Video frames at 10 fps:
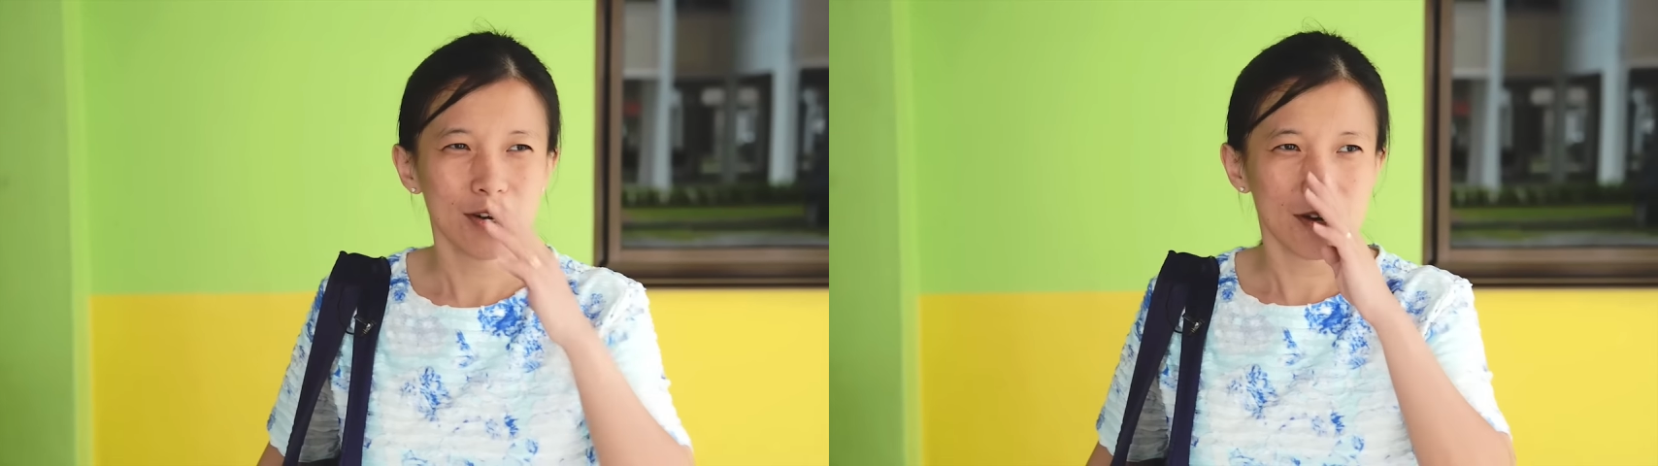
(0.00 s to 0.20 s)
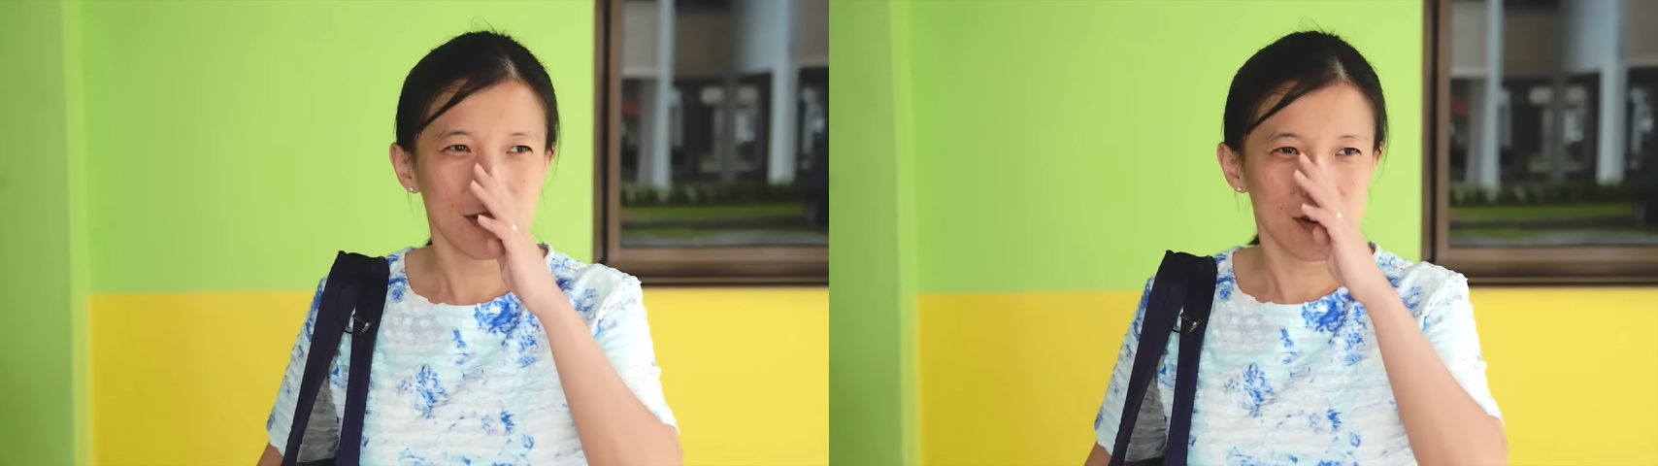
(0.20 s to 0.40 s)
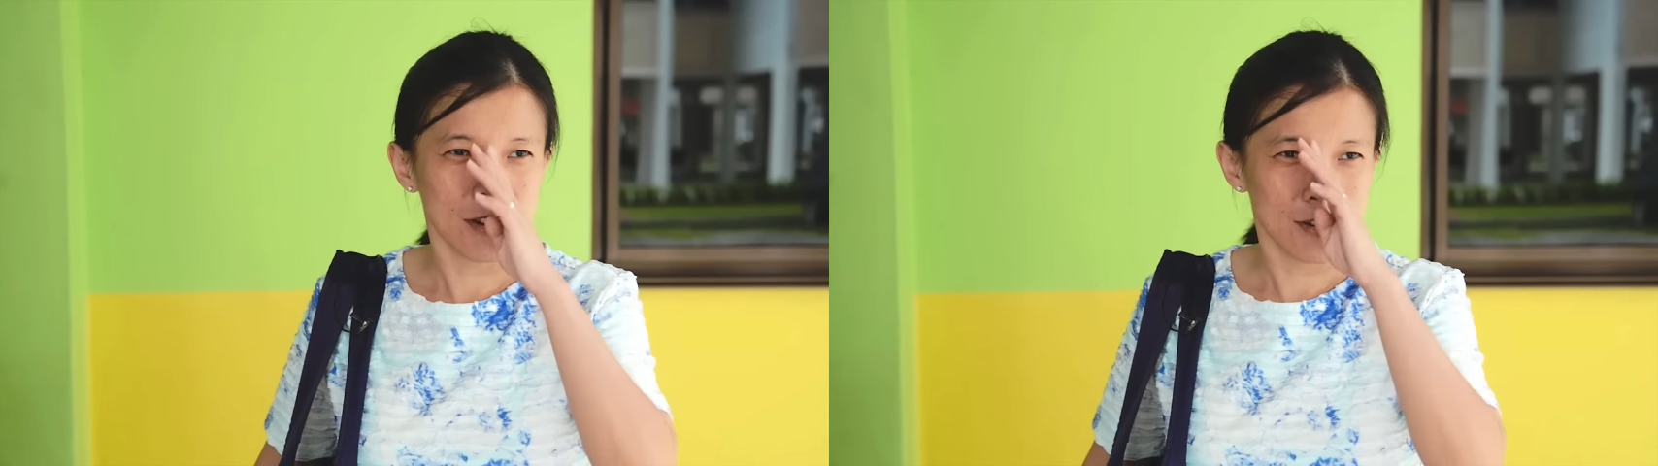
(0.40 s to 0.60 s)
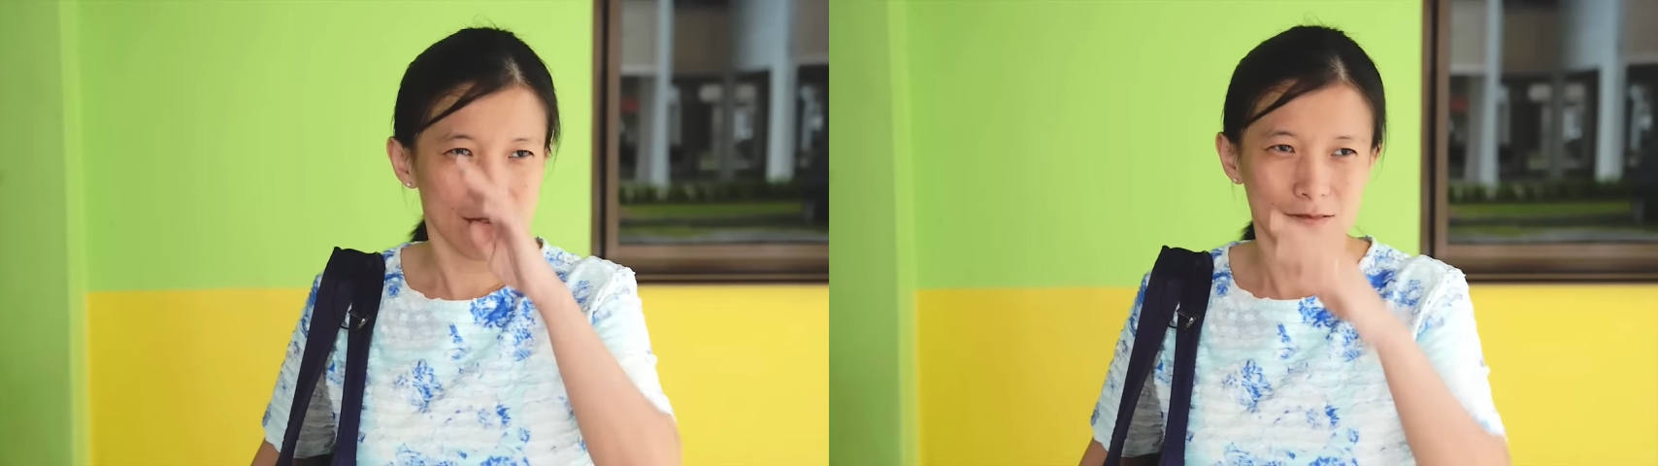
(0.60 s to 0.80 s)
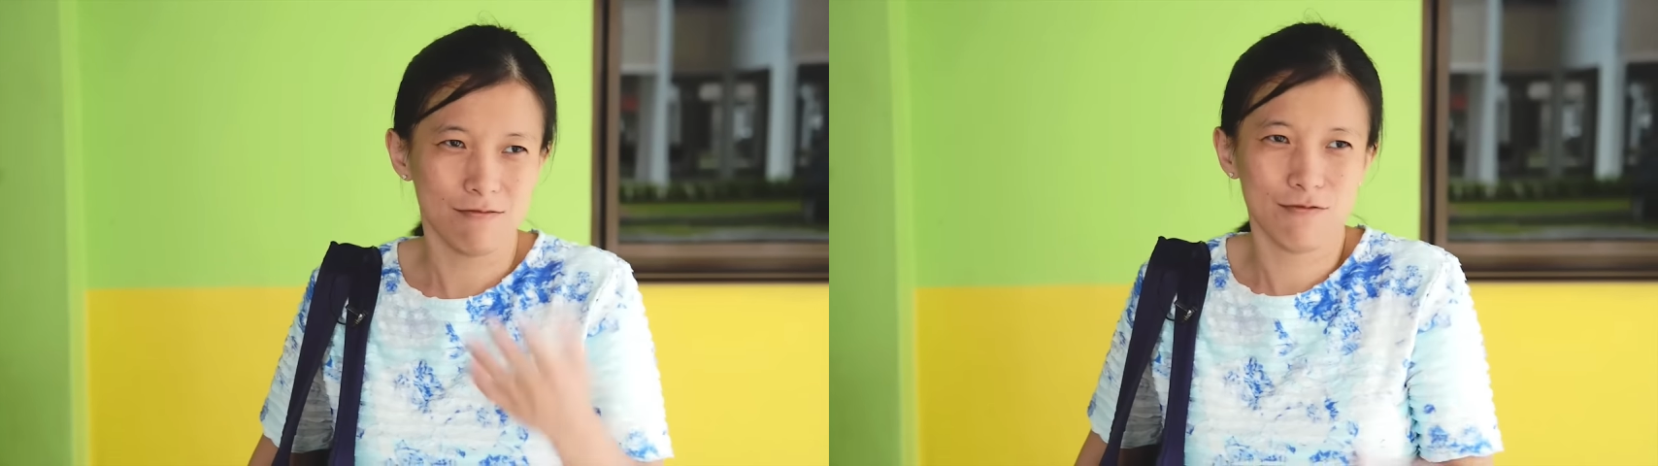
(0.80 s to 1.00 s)
uh,
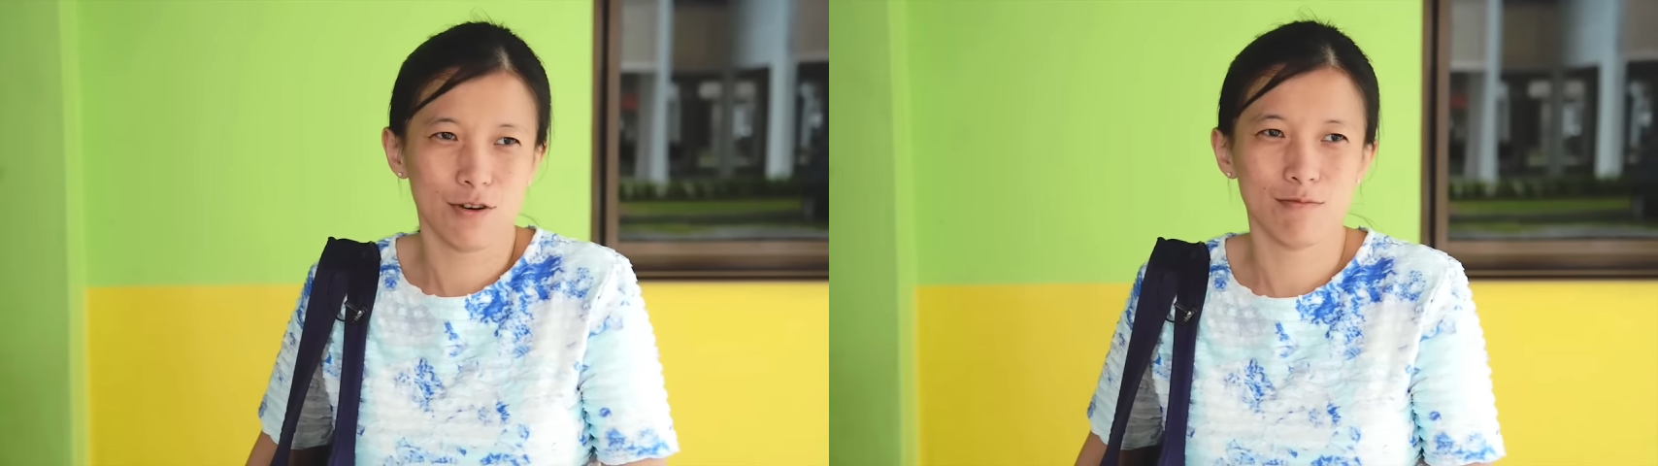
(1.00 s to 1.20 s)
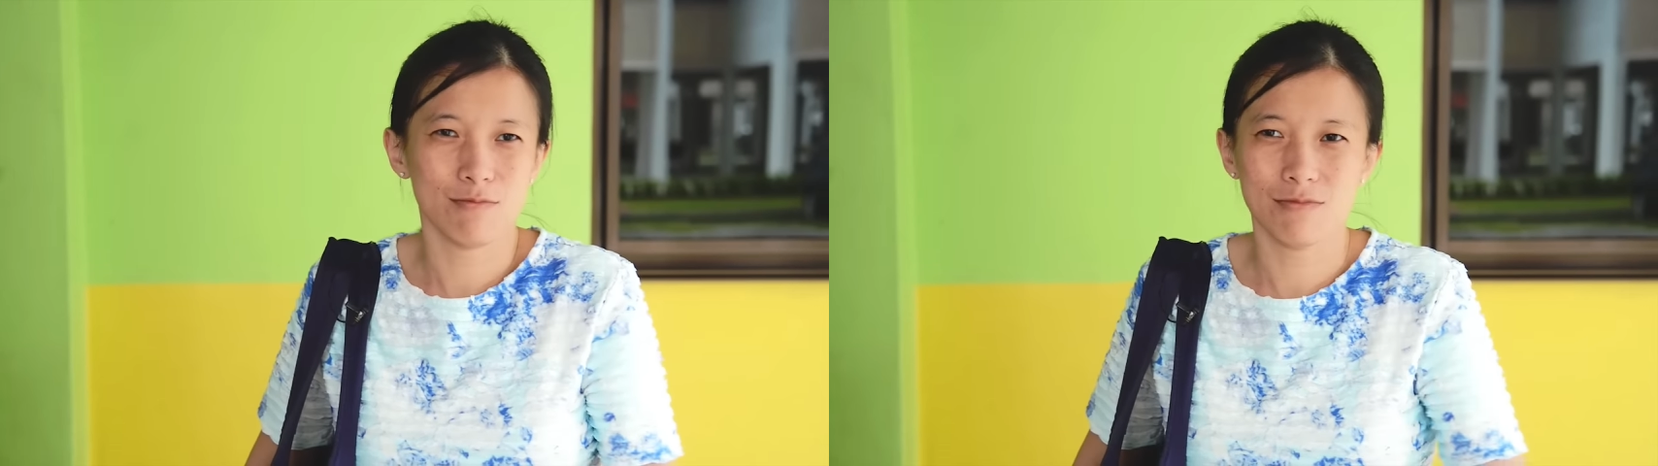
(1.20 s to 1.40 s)
from